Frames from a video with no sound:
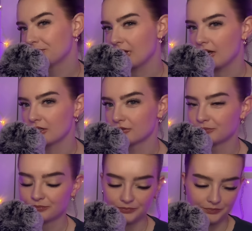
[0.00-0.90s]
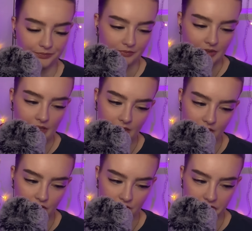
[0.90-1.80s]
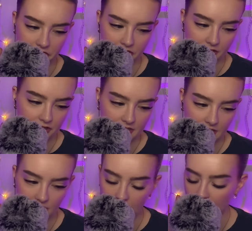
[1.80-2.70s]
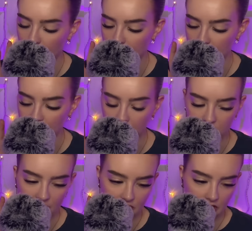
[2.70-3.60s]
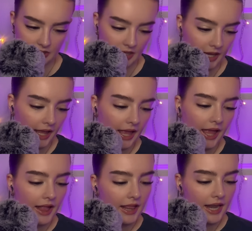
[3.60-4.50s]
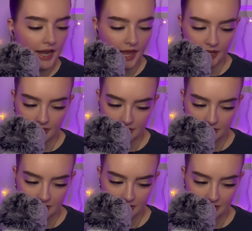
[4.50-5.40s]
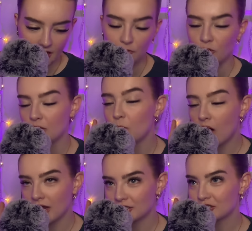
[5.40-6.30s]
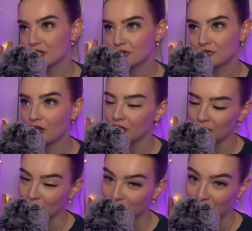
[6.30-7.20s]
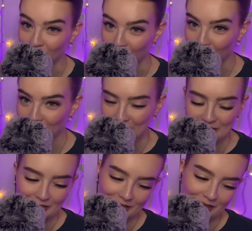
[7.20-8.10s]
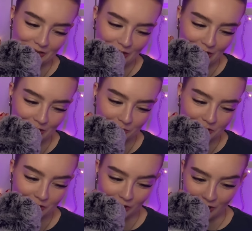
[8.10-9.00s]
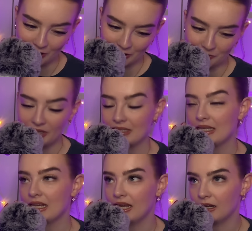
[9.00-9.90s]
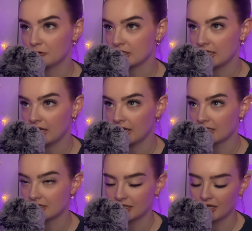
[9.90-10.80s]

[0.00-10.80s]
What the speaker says: don't know, like, just stick to the original Ghostbusters. Next, I rewatched The Fault in Our Stars, with Josh, because he had never seen it,